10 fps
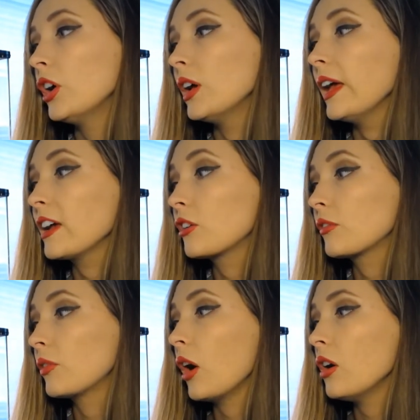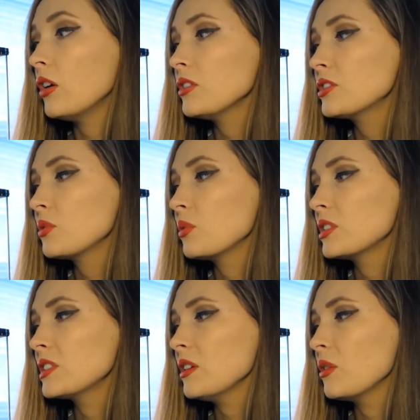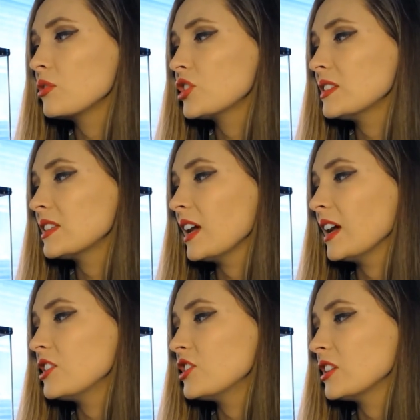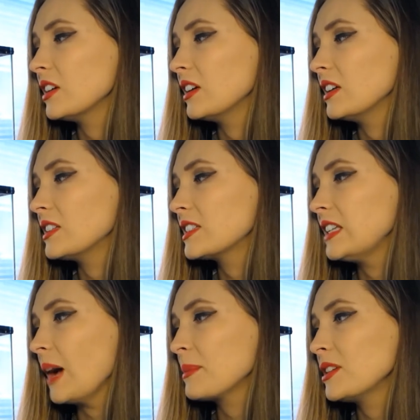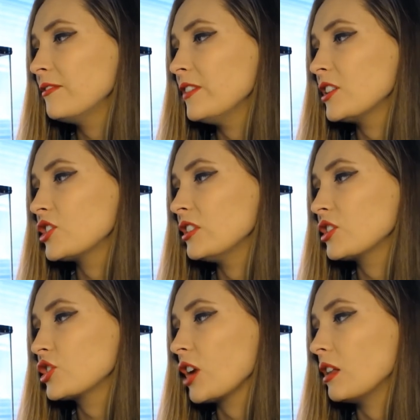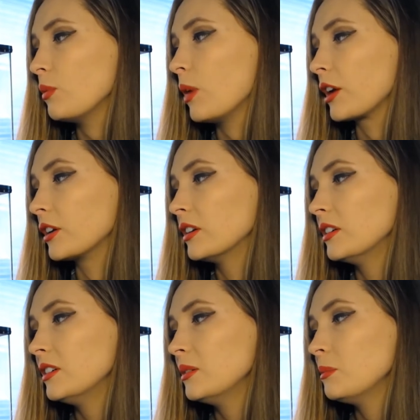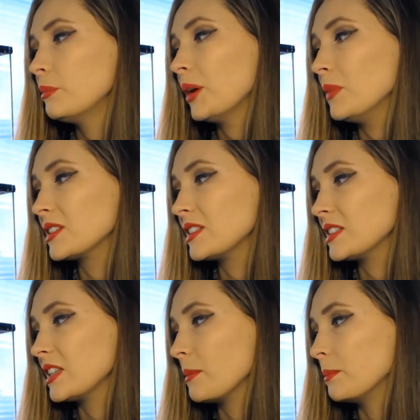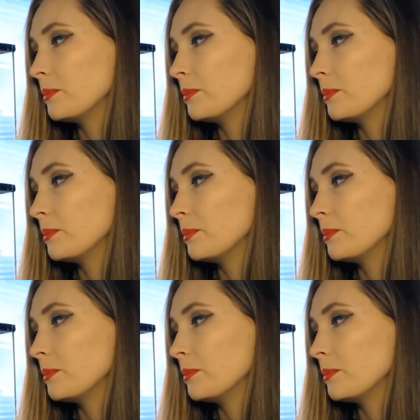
It crawls towards the ocean's edge. It snaps a fish in the shallow water, but misses them.